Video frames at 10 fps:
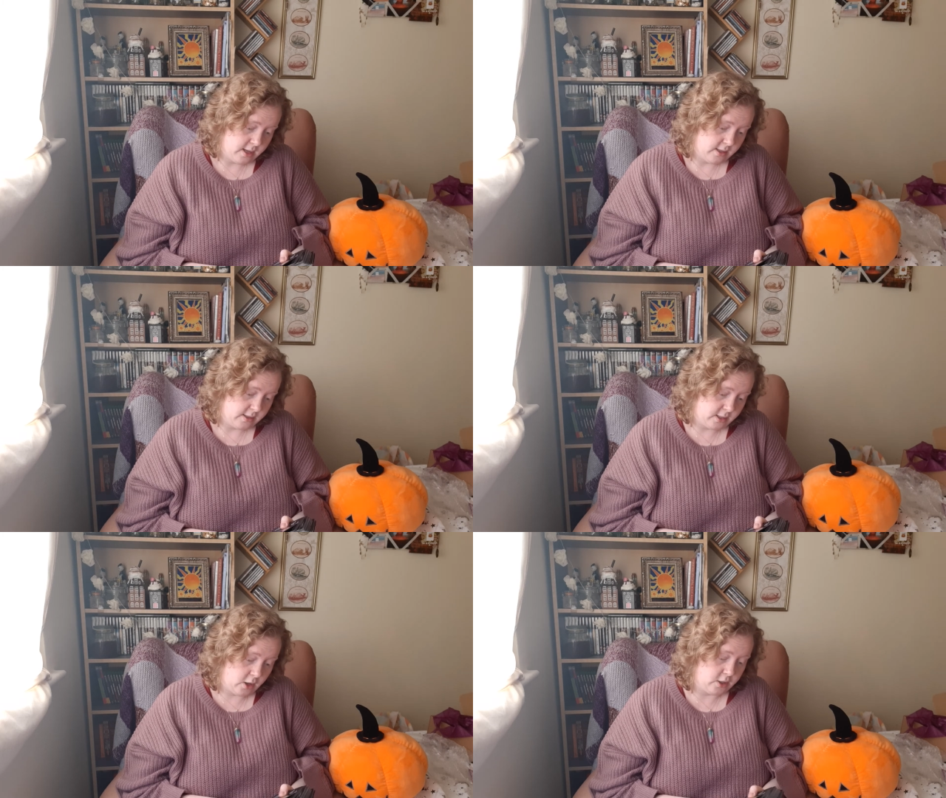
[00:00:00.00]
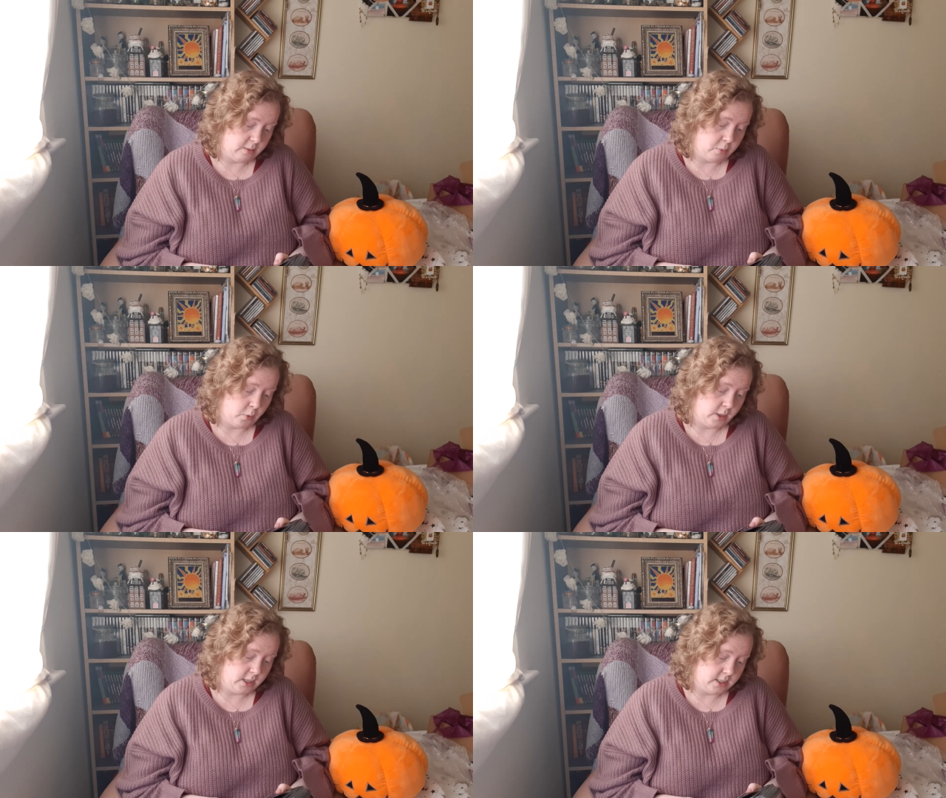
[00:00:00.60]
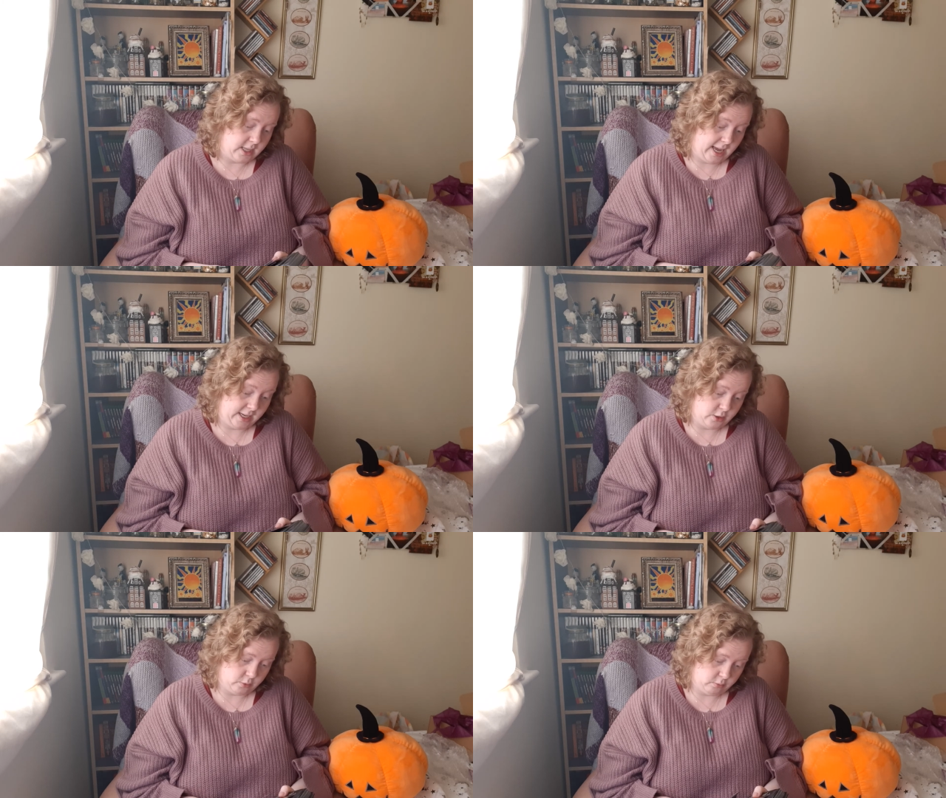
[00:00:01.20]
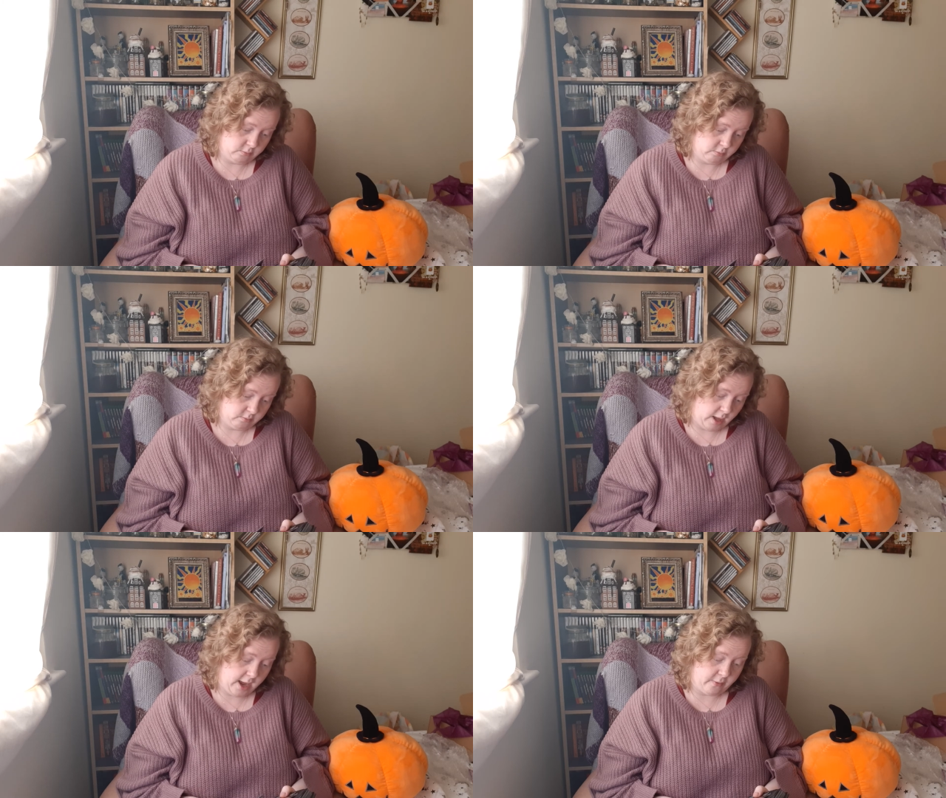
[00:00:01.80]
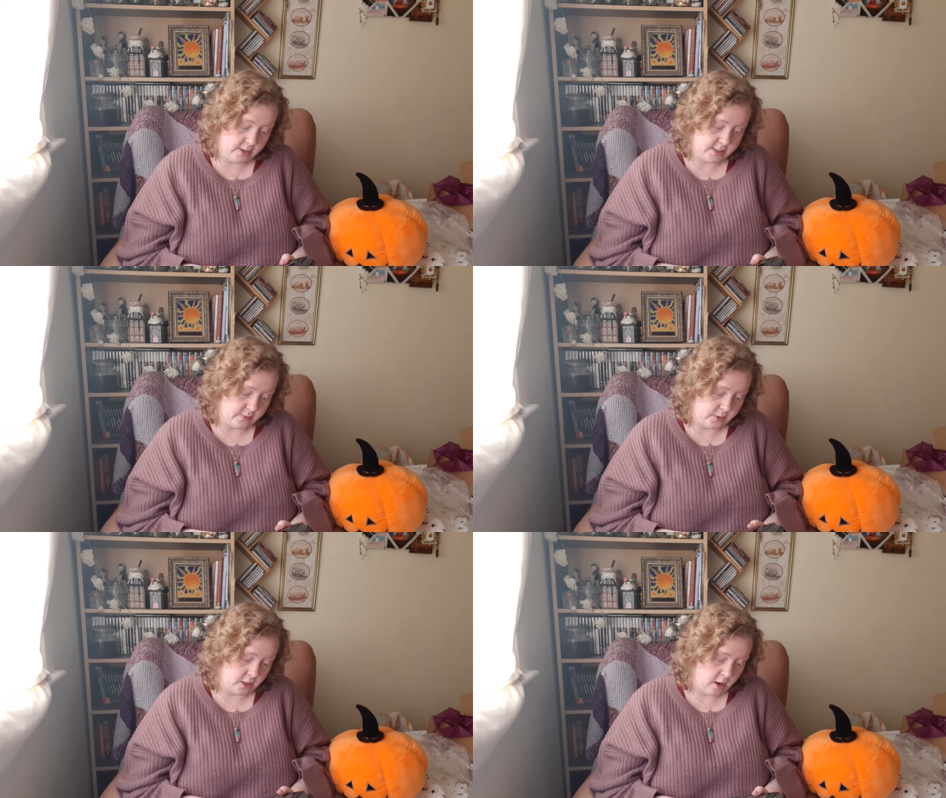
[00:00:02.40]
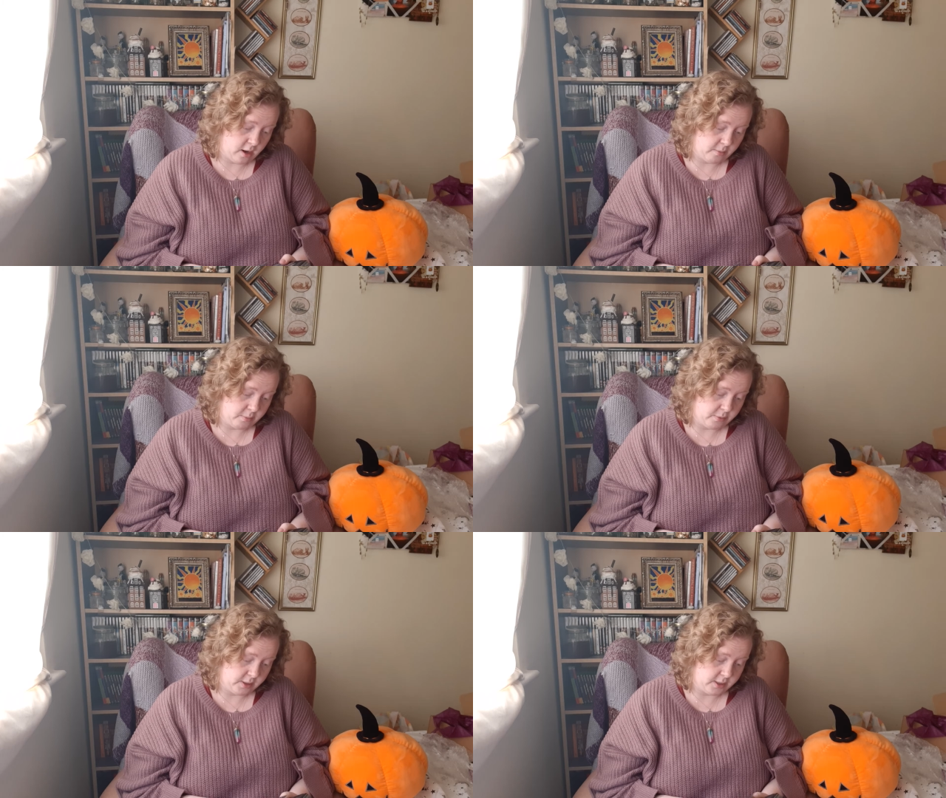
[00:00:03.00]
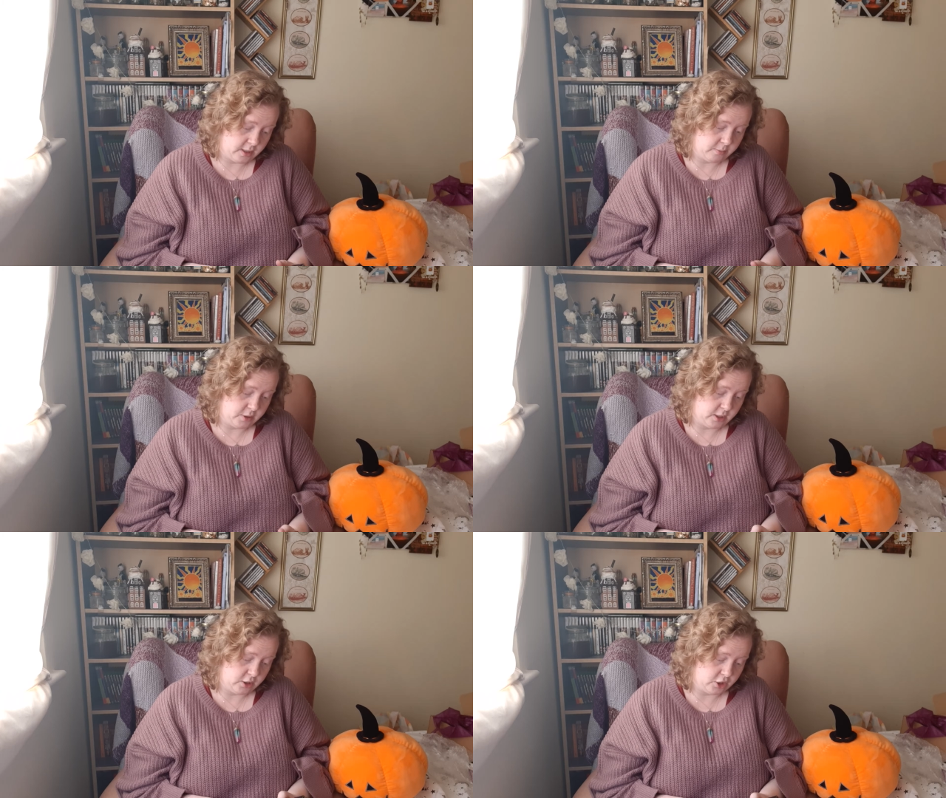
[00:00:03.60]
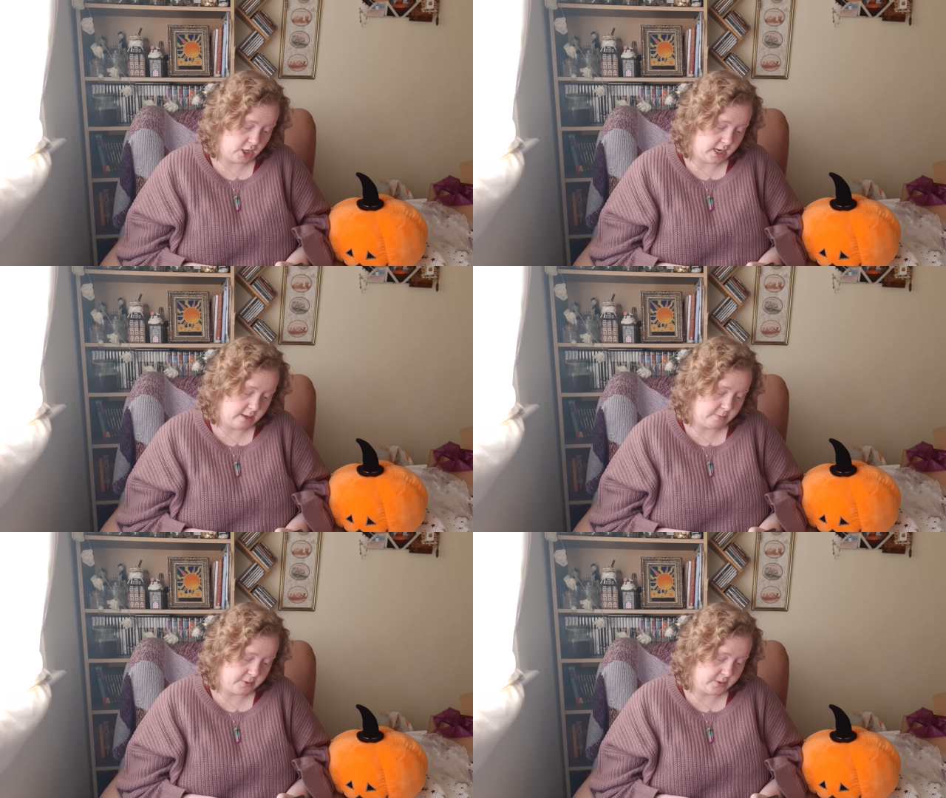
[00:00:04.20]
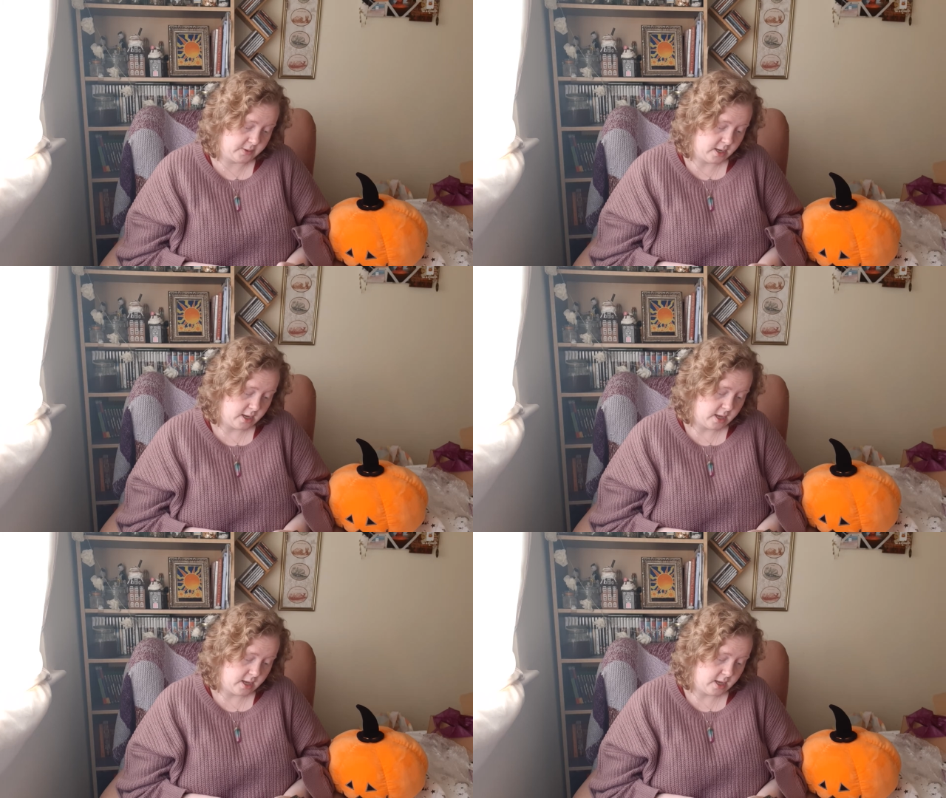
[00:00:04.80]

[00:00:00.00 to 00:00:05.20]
Starting point, the handle. Areas of the cup, interpreting the shapes.